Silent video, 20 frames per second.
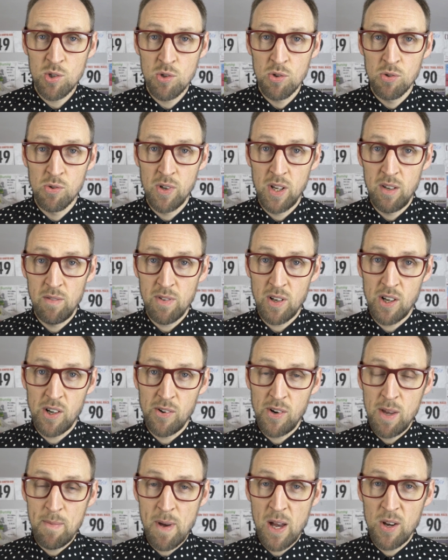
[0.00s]
story
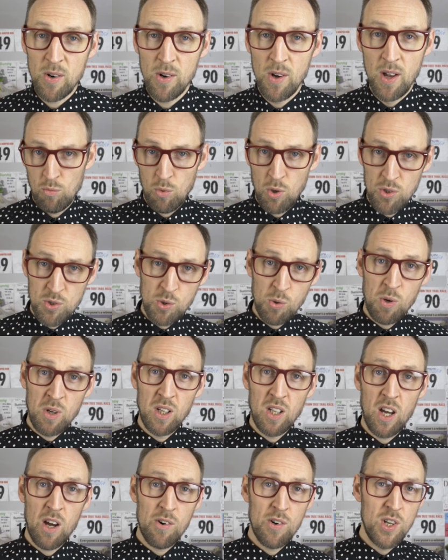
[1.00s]
via email. Want to
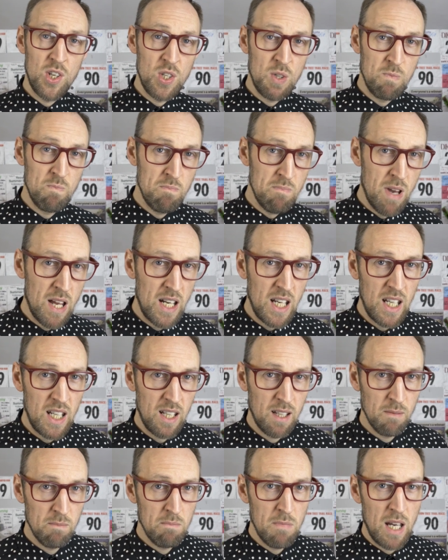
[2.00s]
encourage
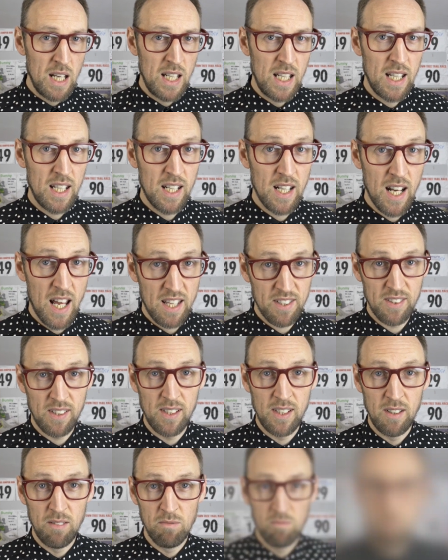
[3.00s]
many, many an
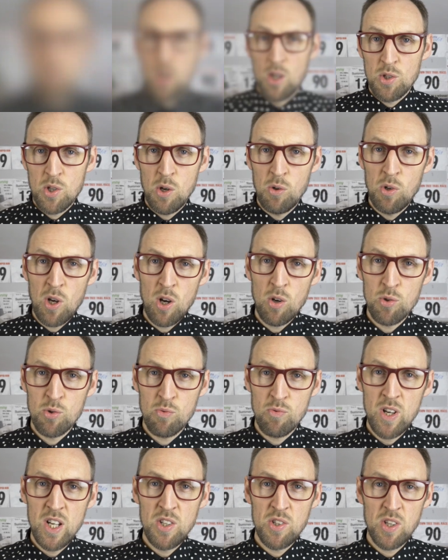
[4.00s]
athlete. So Carl's
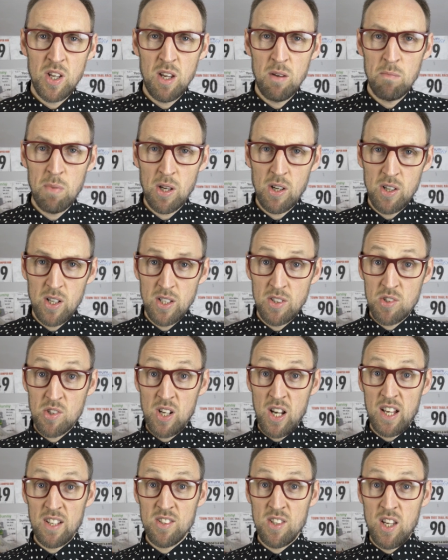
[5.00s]
reasoning behind
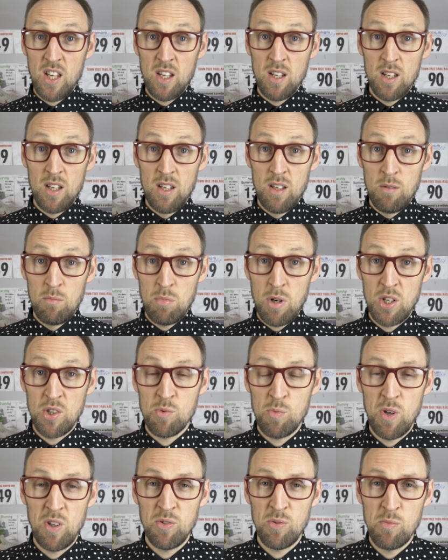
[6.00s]
selecting Brent
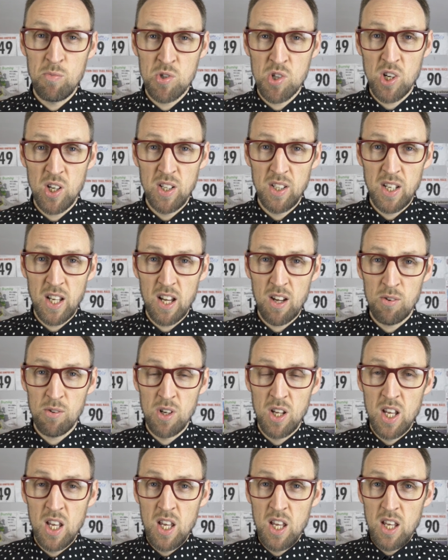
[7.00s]
Smith from
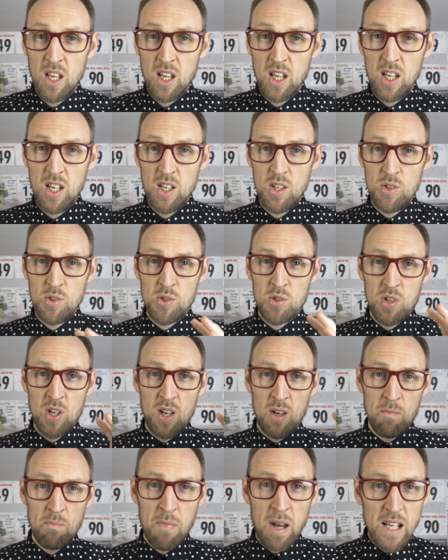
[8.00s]
Shinedown is
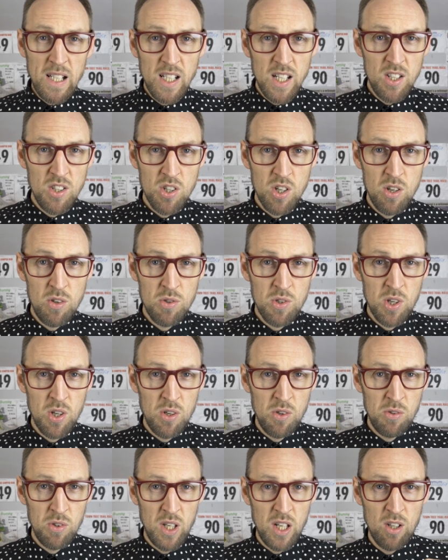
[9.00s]
mainly due
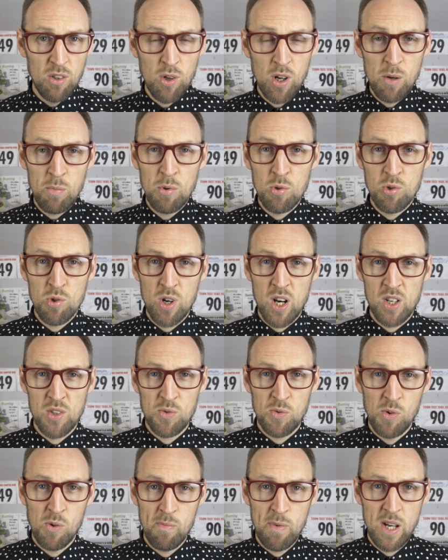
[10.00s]
to the incredible
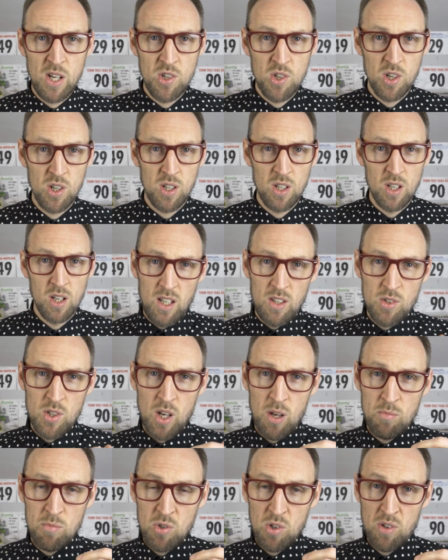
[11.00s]
transformation in
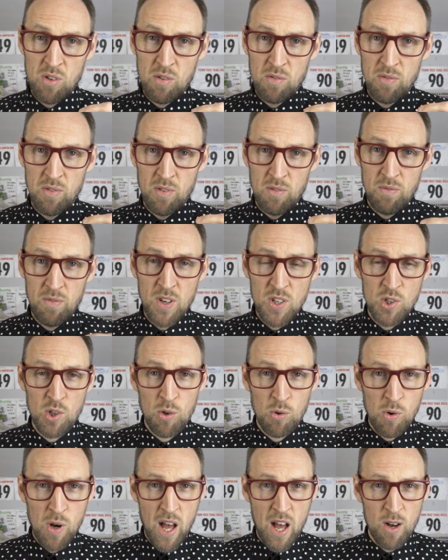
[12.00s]
terms of
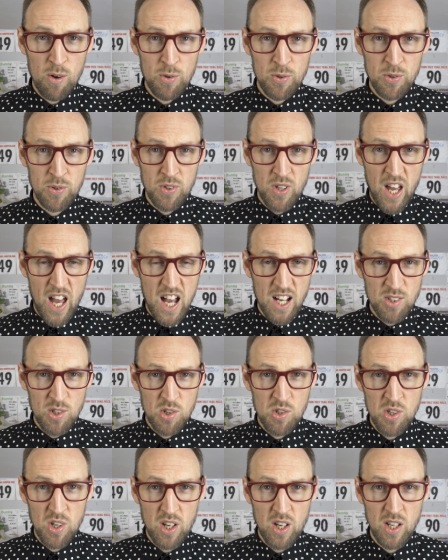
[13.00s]
physical health,
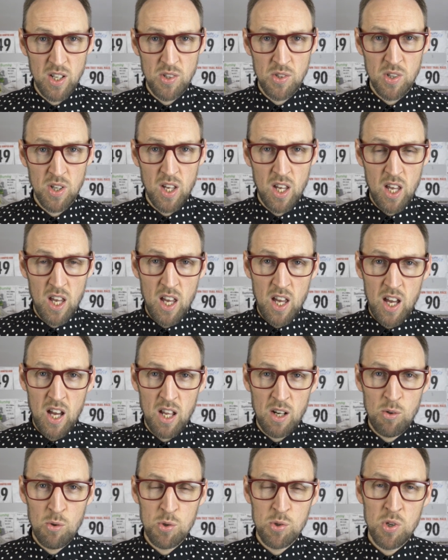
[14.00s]
exercise,
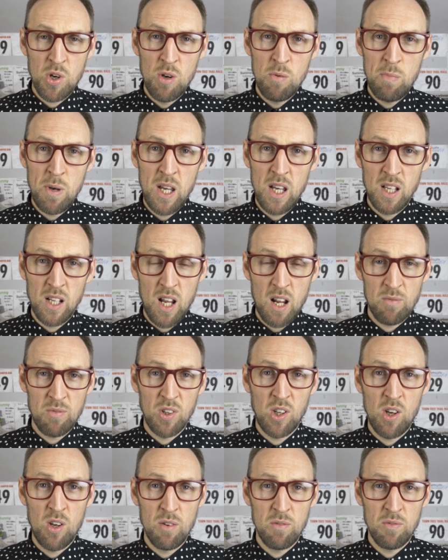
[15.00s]
and also being an
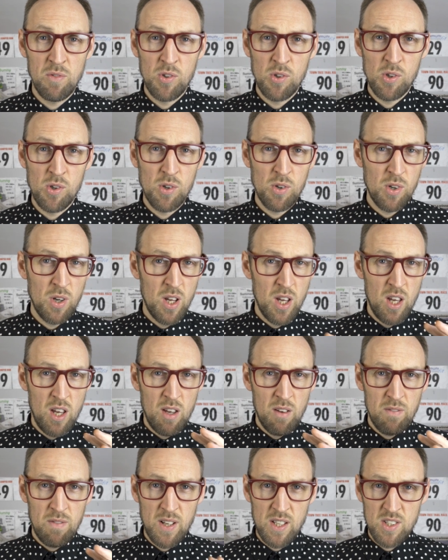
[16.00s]
advocate for
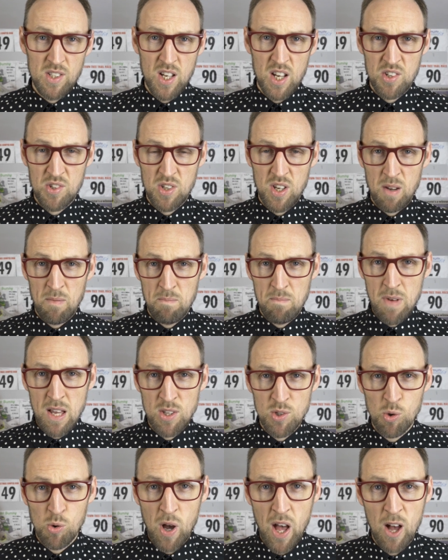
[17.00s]
fantastic
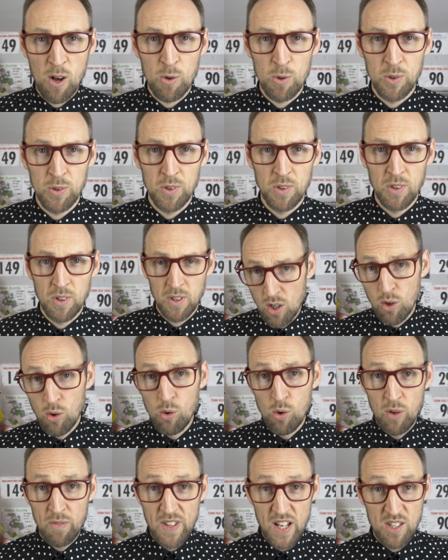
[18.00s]
mental health.
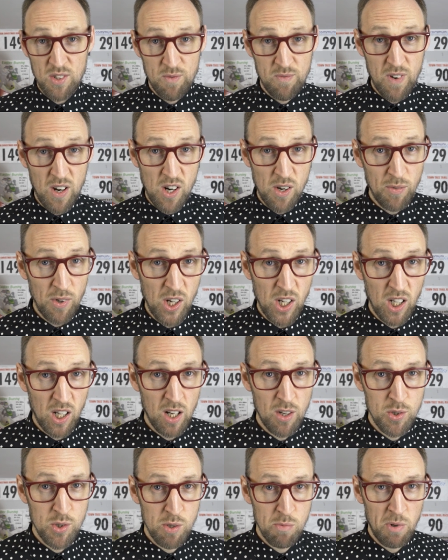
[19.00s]
All of that's very, very
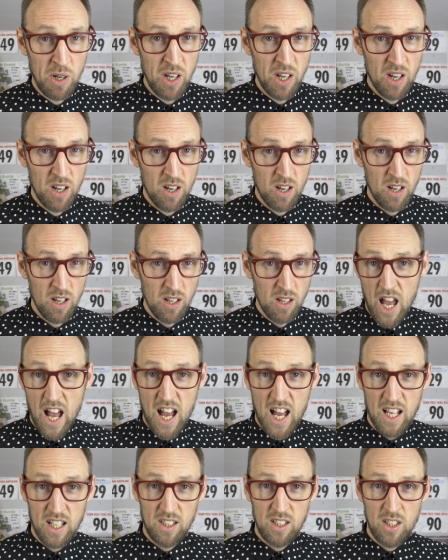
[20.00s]
close to my heart,
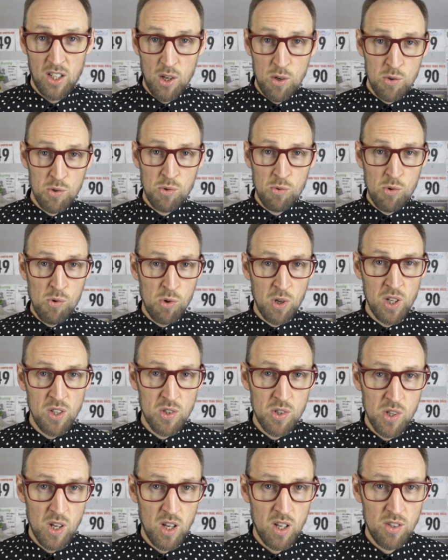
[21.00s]
and those are all
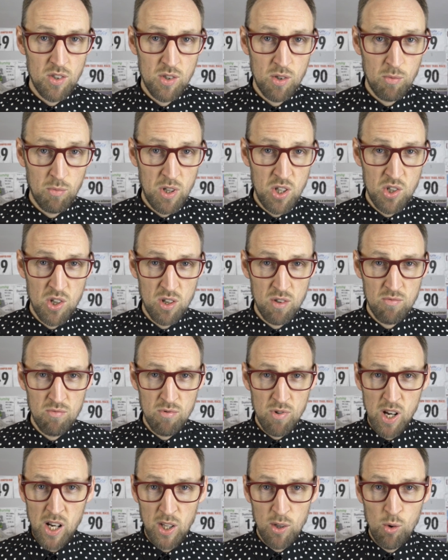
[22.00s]
concerns that we should
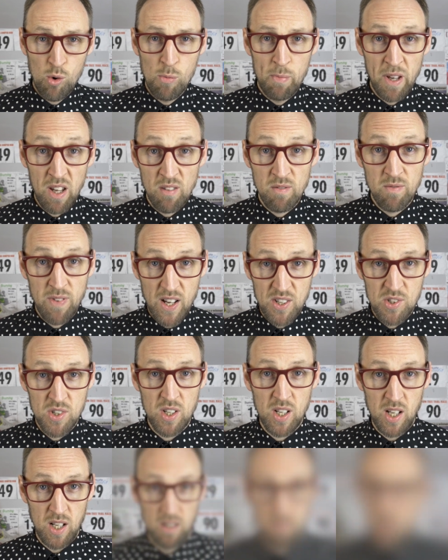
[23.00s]
really all be
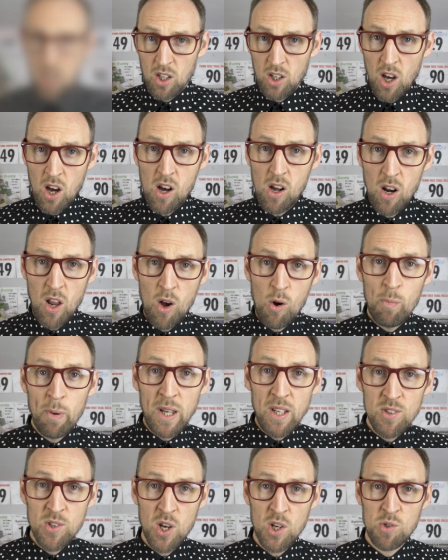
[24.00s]
invested in. Carl, I'll
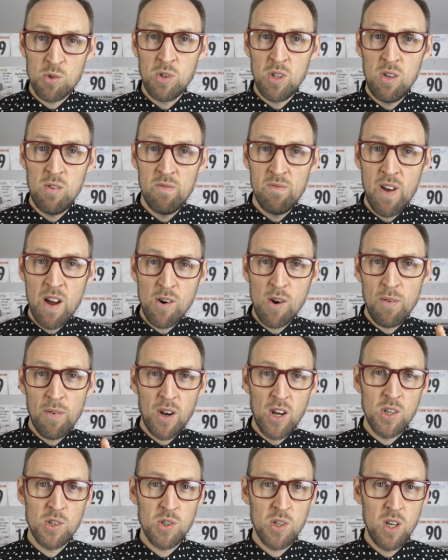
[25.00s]
be in touch with you very,
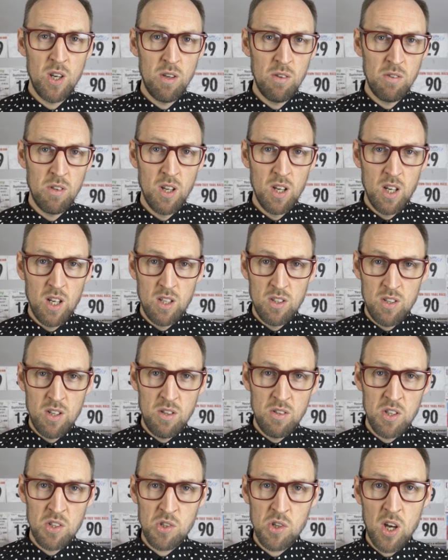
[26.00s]
very soon
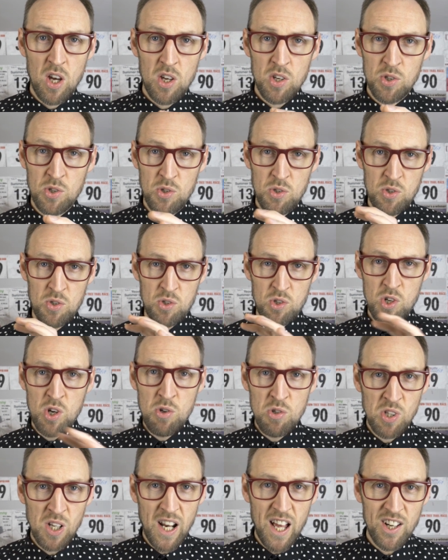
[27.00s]
to discuss
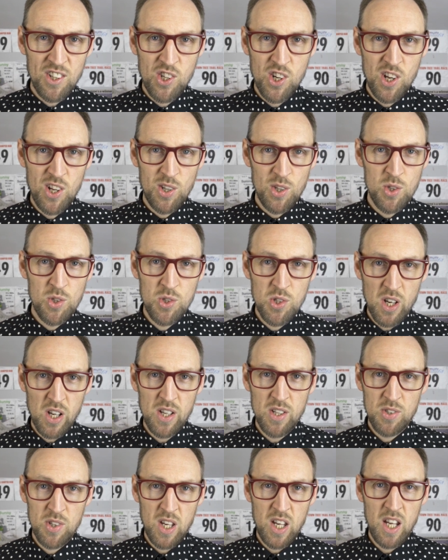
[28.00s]
shoe selection and
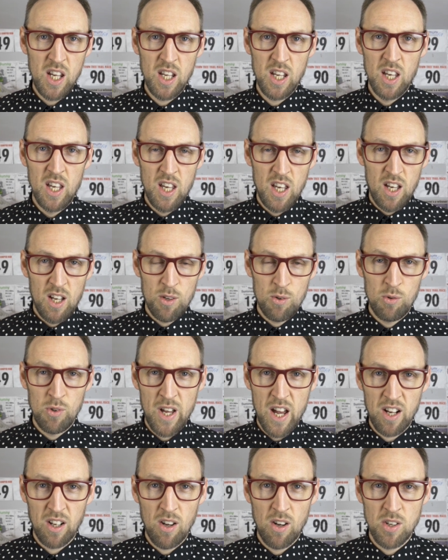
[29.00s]
sizing and all
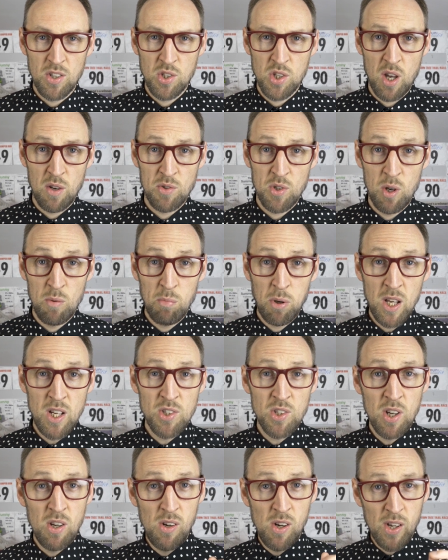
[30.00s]
that kind of stuff, so
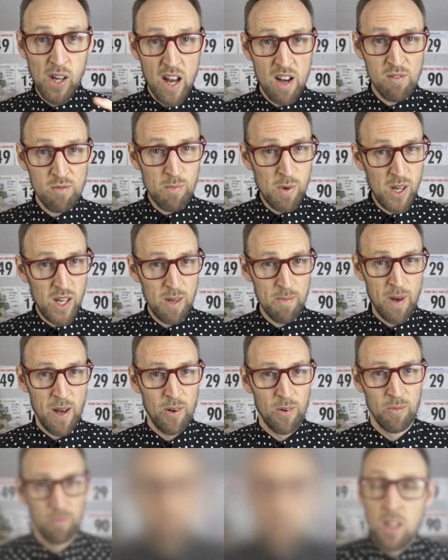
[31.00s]
please do look out for my
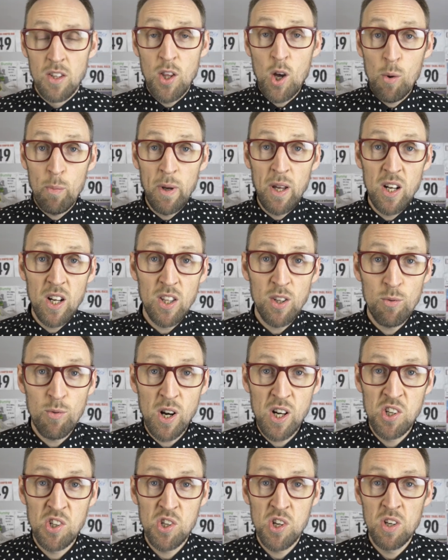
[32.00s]
email. There'll be another
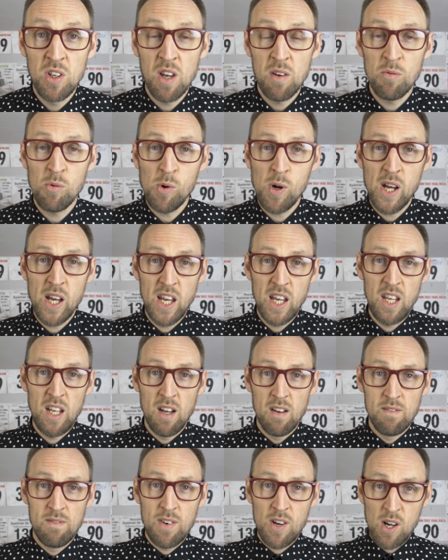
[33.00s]
running shoe giveaway
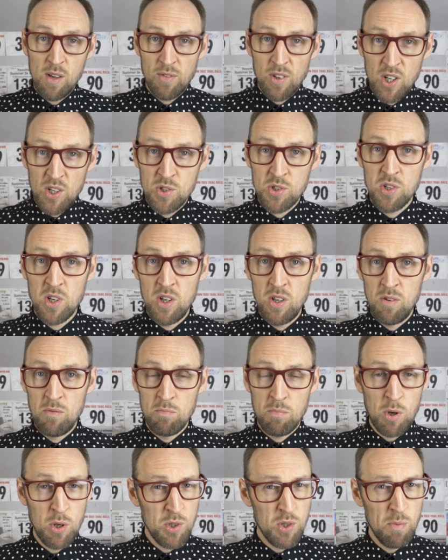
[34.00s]
very, very
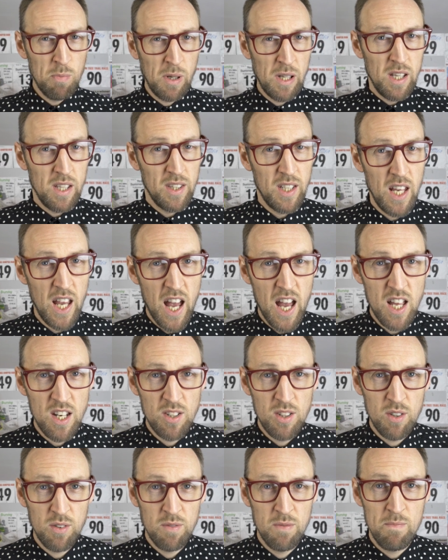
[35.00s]
soon, possibly at the
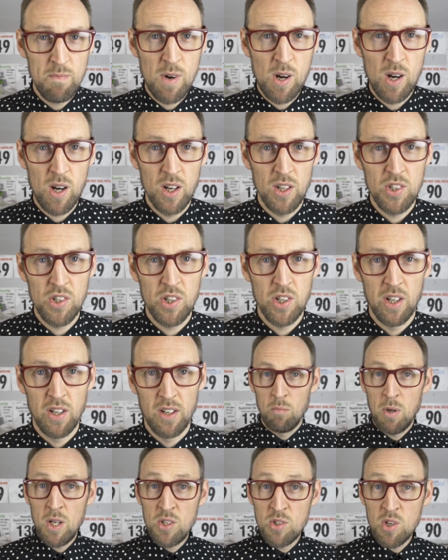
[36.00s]
end of March.
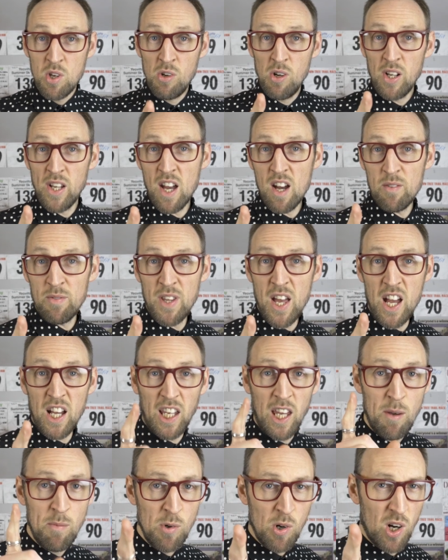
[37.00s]
Please do look out for that,
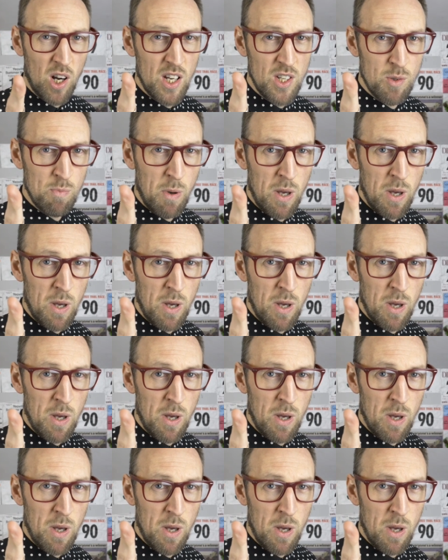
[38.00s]
keep your eyes